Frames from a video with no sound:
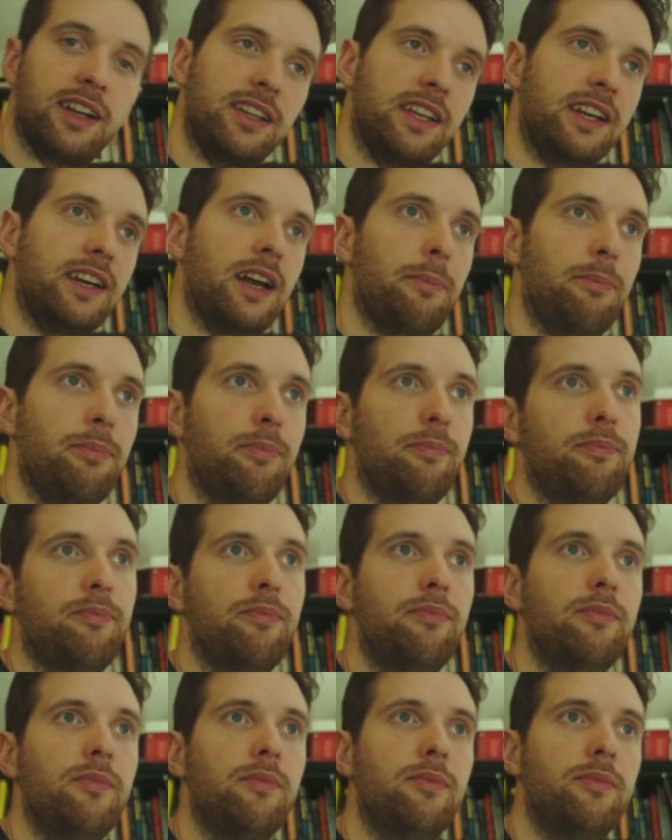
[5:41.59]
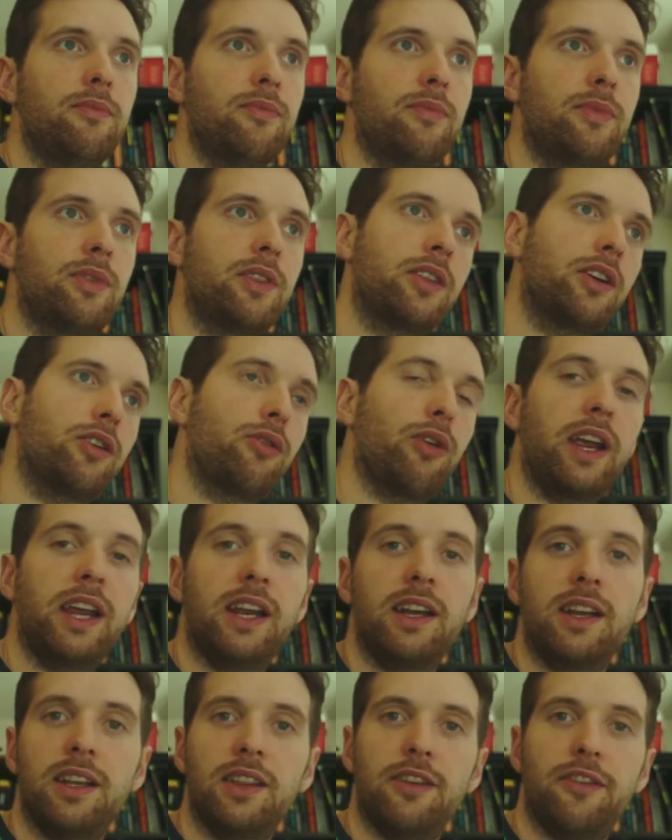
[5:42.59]
clean up the
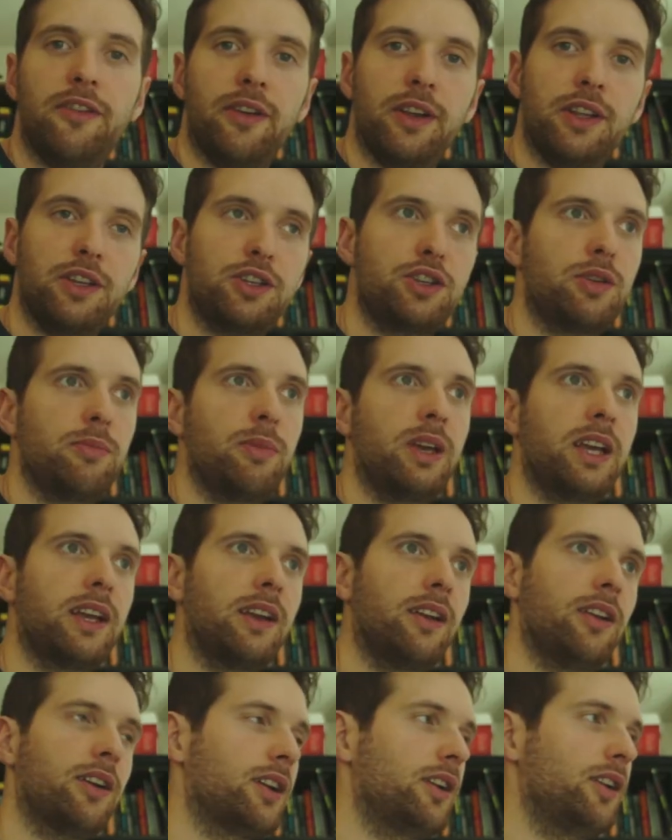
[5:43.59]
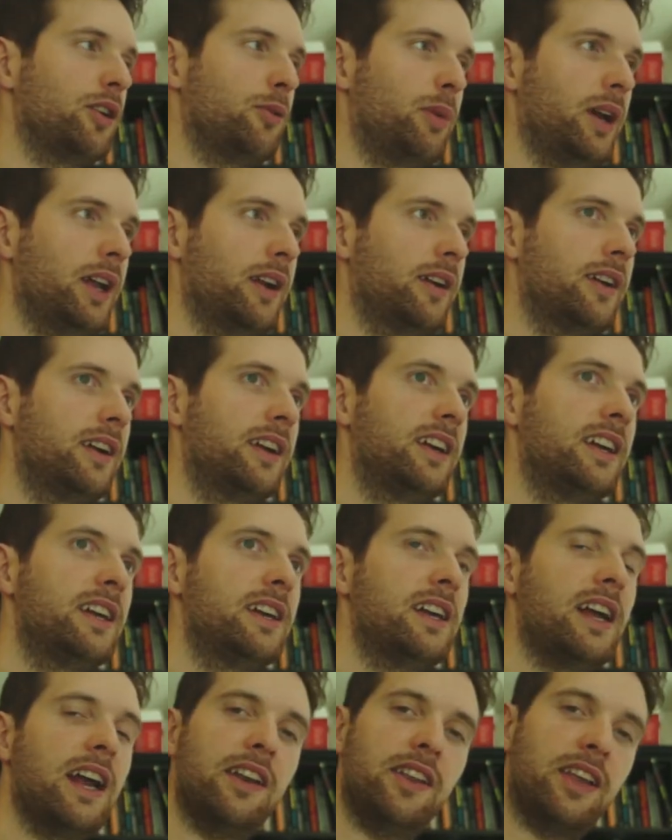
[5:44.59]
grain in the footage to make it look a little better.
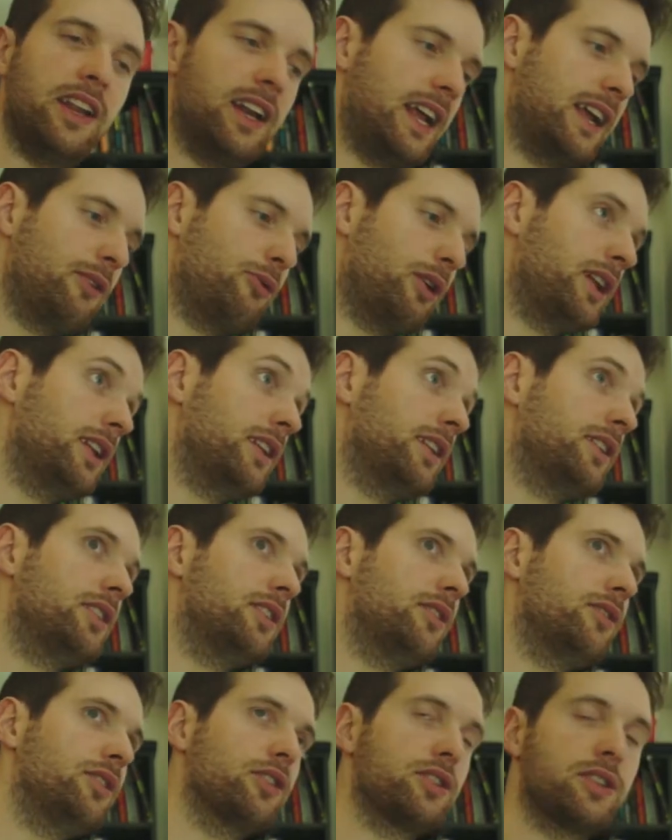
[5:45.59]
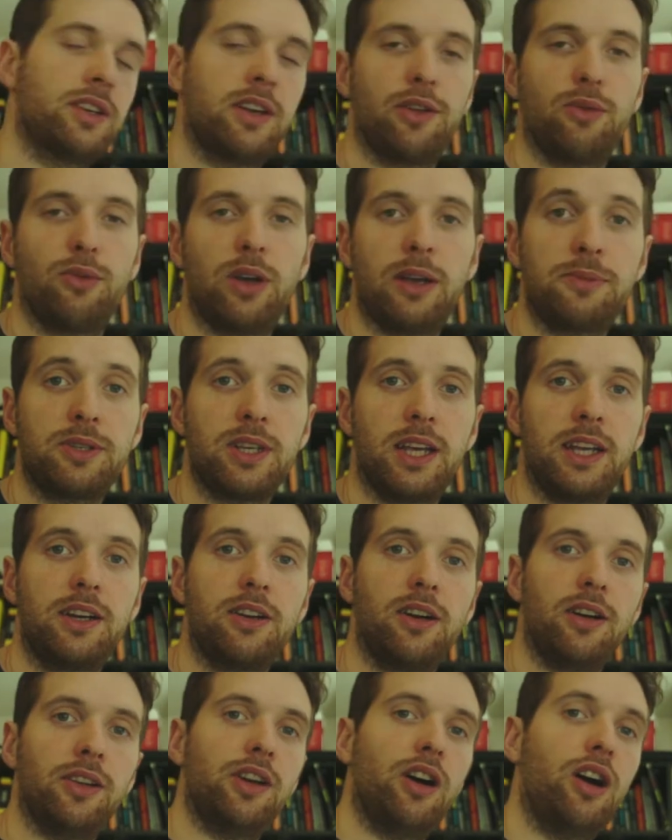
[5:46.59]
And then I went into, there's another website
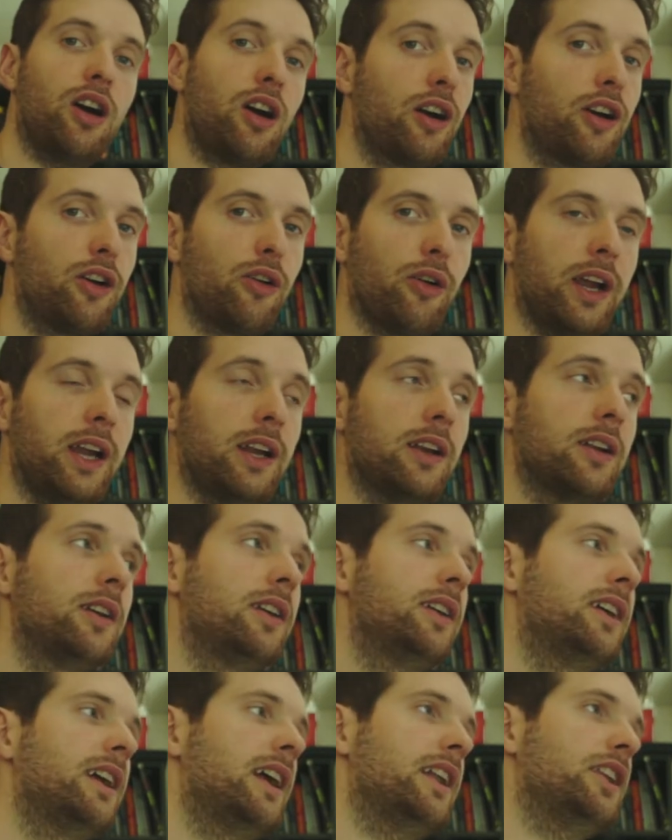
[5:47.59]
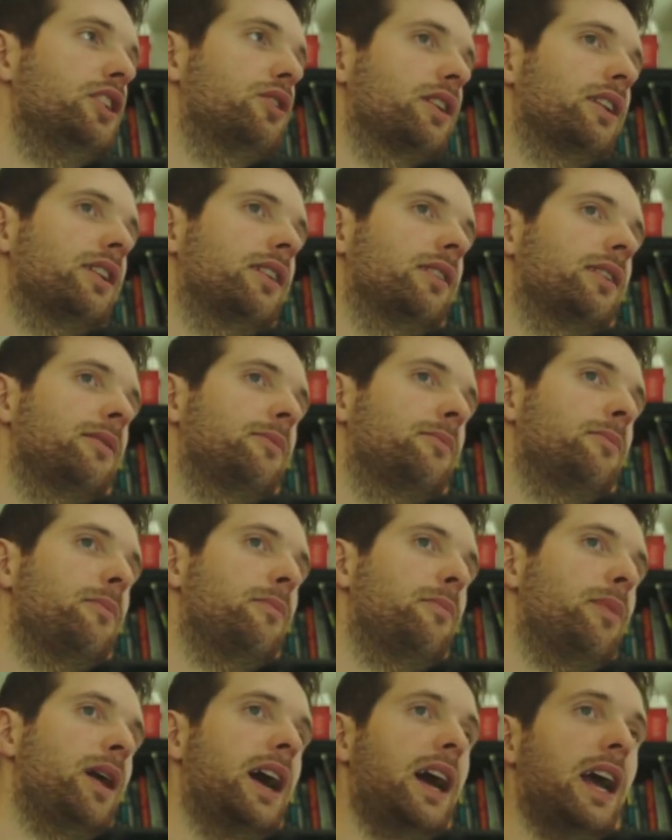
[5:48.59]
called R Grain, and you can
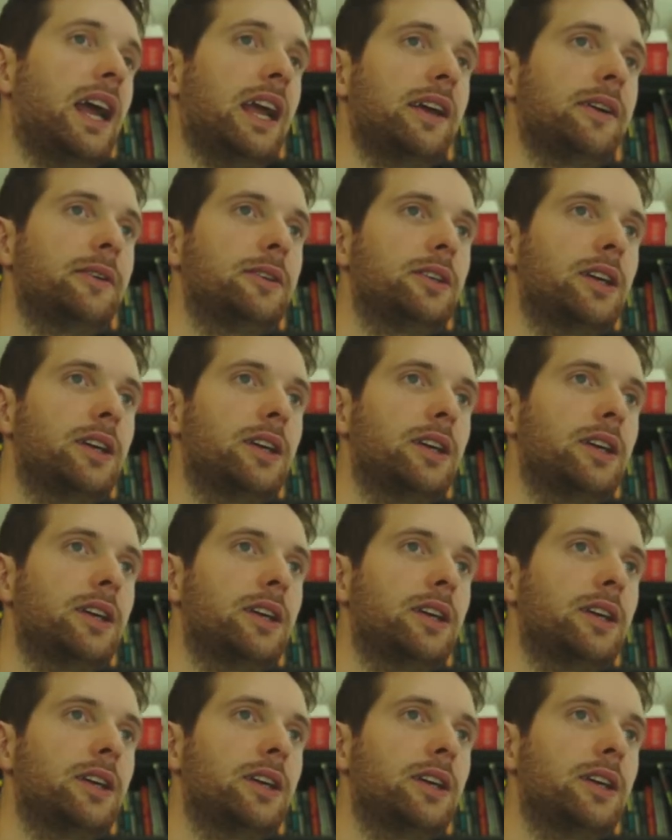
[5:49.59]
buy